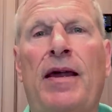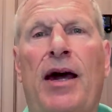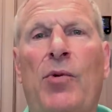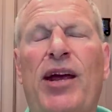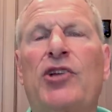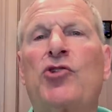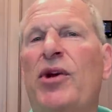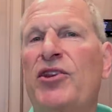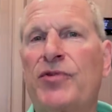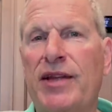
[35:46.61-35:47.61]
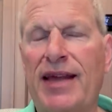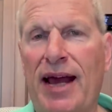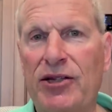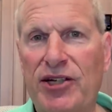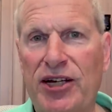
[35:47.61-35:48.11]
uh, we had
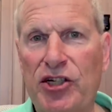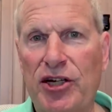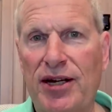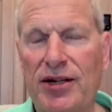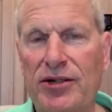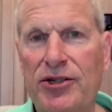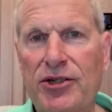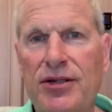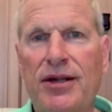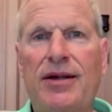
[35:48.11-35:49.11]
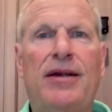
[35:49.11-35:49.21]
23,000 engineers,